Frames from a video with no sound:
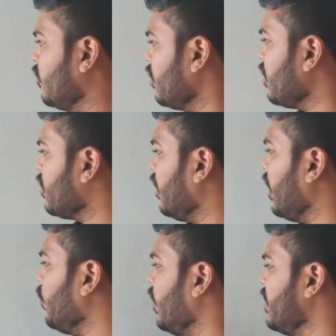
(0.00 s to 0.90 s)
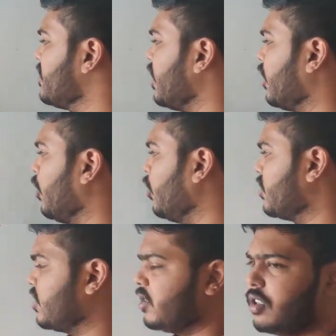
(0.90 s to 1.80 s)
So the third one is the
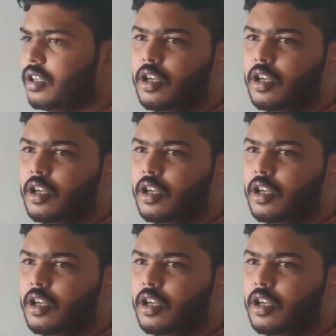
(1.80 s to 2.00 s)
coach.